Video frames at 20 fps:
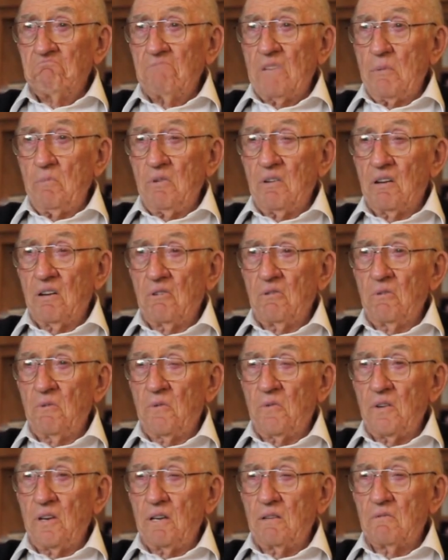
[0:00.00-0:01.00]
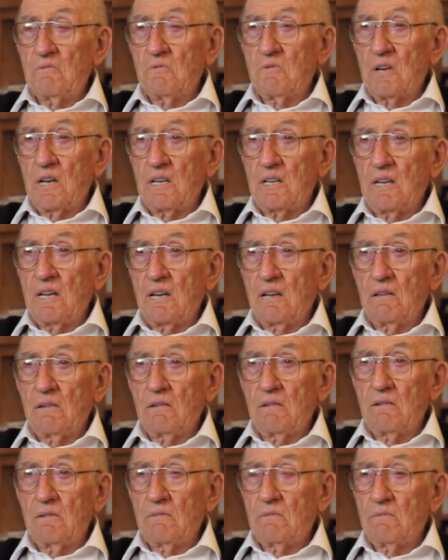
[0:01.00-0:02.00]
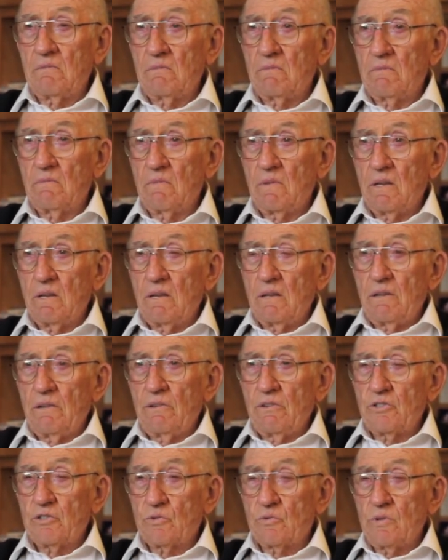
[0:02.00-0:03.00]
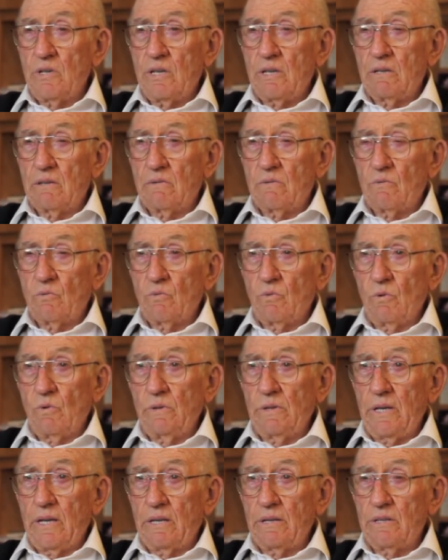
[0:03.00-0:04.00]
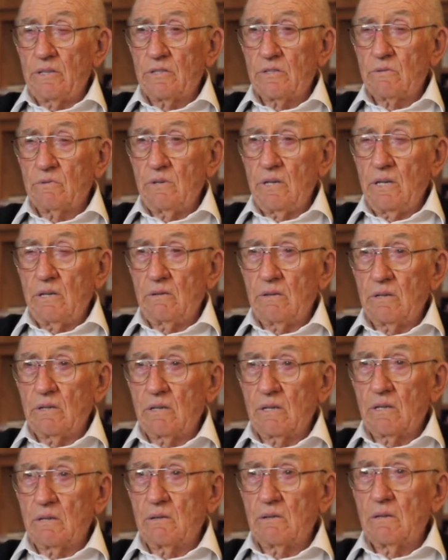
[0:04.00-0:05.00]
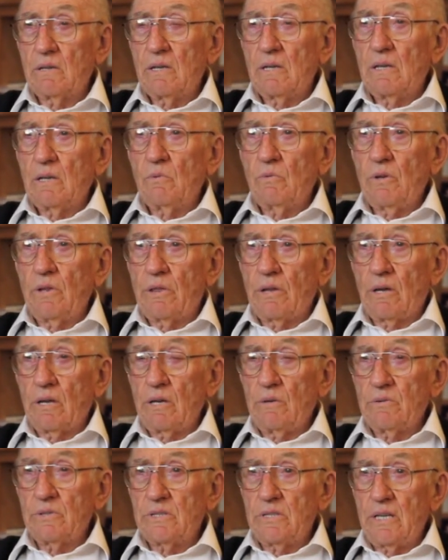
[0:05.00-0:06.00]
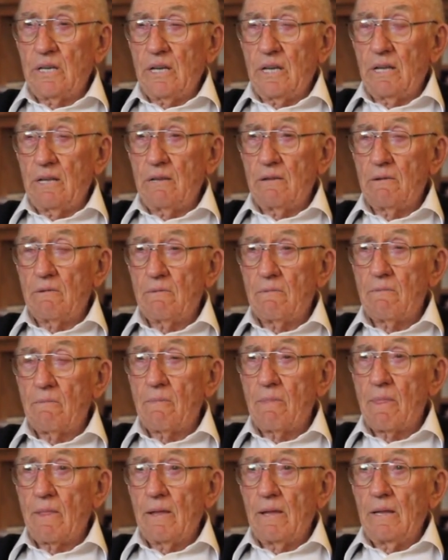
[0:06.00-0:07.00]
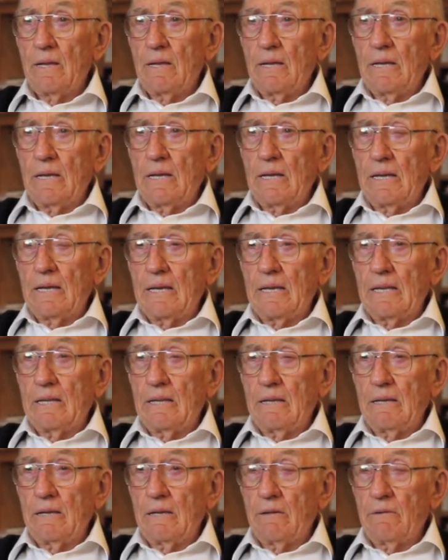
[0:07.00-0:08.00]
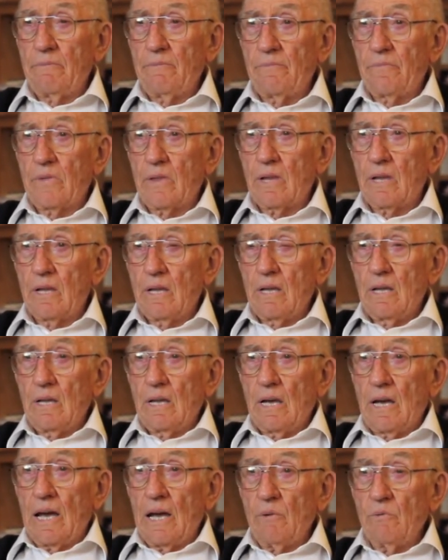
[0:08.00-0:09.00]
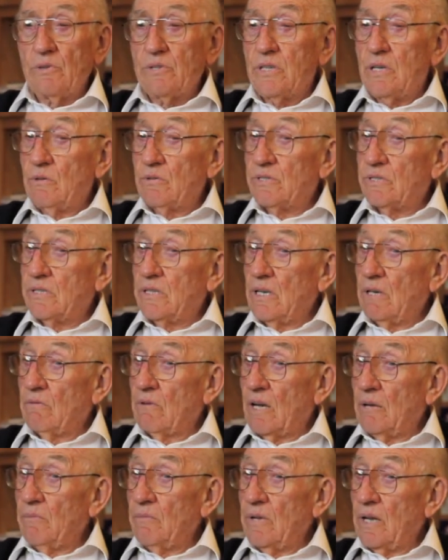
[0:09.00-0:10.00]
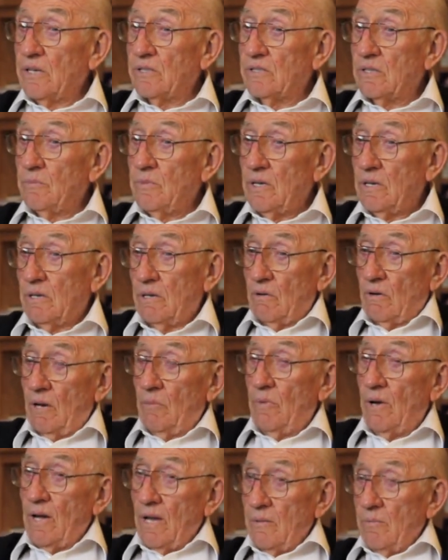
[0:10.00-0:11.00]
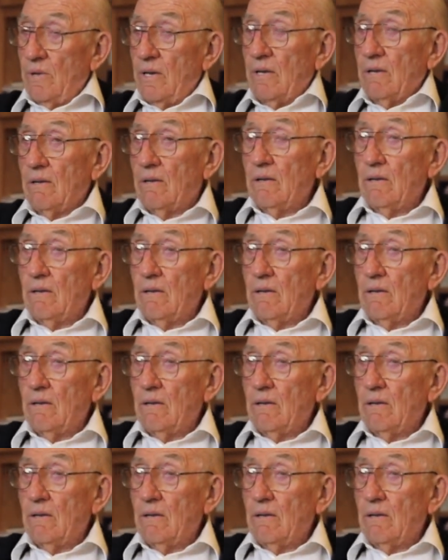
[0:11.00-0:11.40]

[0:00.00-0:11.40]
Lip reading: maybe 100 feet right down the street, rolled down the street. We thought he was dead. And he was sitting right next to me, right behind me.